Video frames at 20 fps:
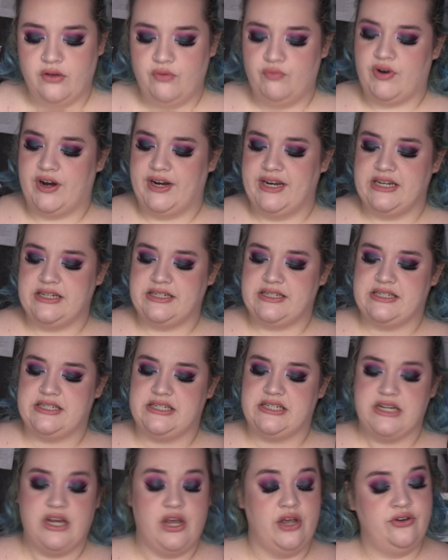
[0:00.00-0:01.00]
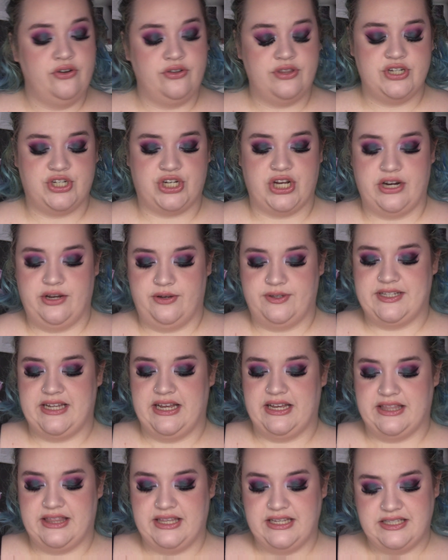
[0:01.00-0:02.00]
Right, another shadow
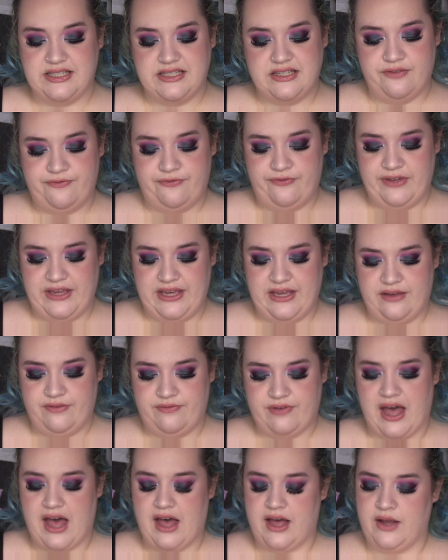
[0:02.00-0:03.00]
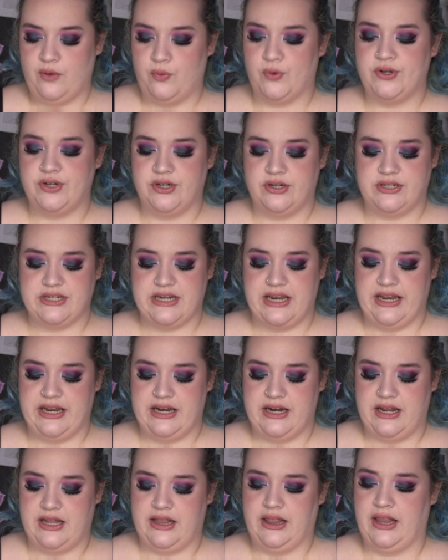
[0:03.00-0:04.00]
stick. This is the Vive Eye Wand
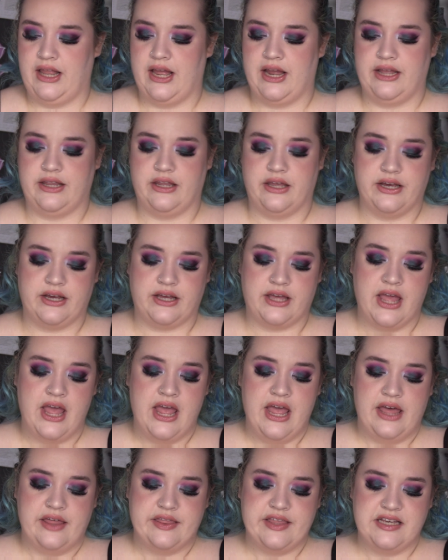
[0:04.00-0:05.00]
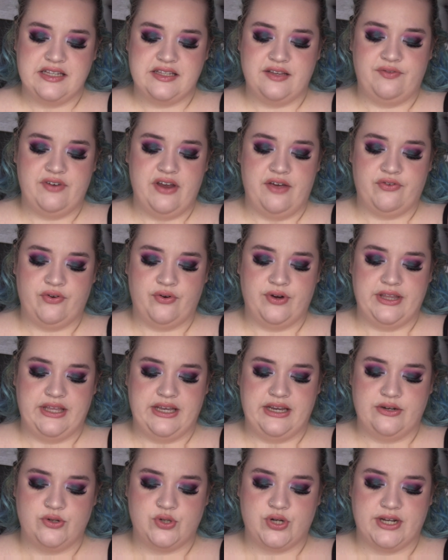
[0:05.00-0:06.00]
in Lilac. These have never
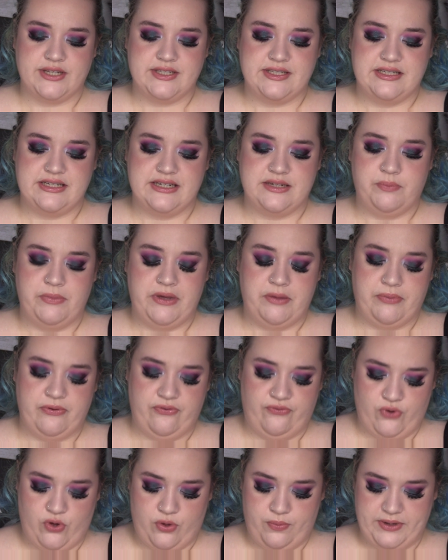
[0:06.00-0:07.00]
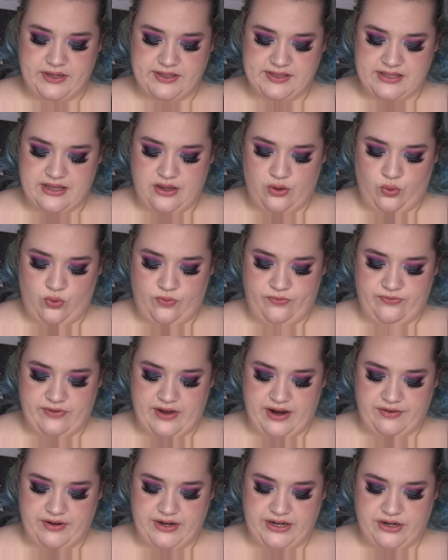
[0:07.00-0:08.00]
really interested me before because they're all
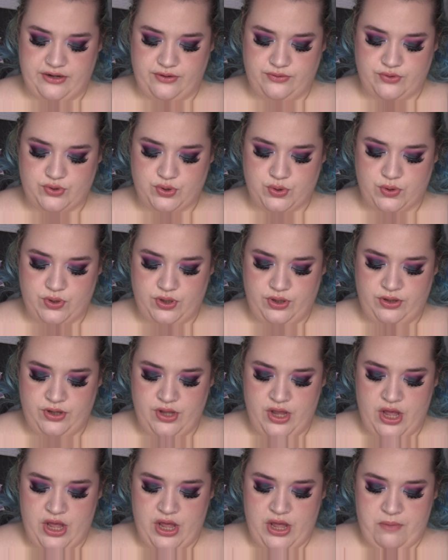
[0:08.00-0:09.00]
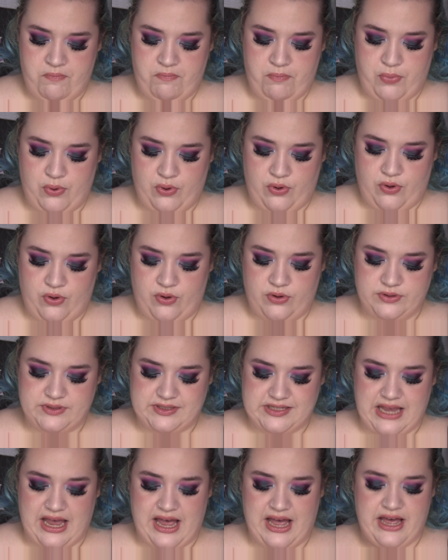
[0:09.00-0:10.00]
very neutral,
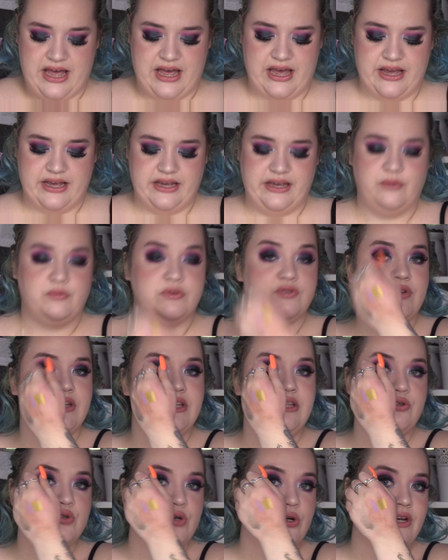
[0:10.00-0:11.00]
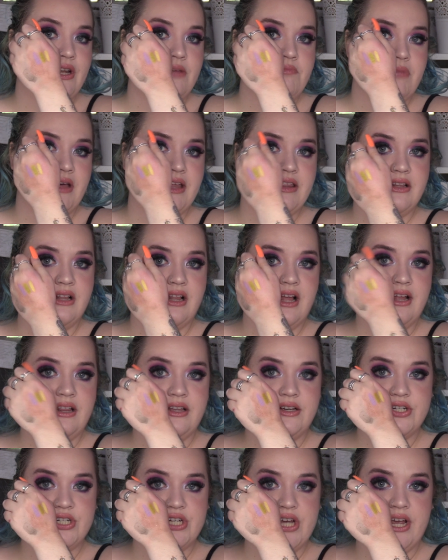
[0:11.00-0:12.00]
but I was really drawn in by the
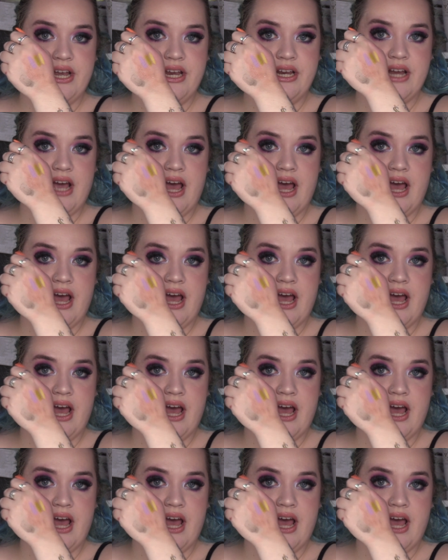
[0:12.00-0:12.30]
lilac shade.